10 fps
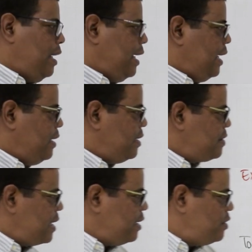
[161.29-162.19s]
In the
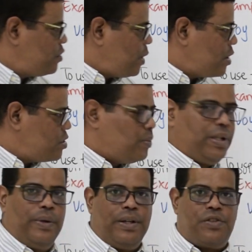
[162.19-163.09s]
second structure,
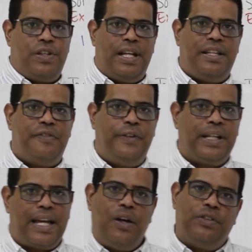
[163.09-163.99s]
we're going to see a
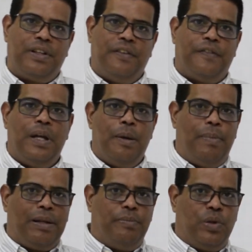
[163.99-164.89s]
different causative,
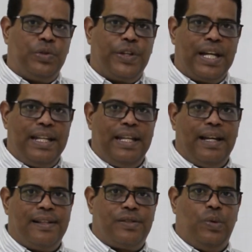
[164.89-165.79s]
but both
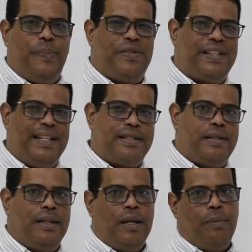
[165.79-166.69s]
ideas represent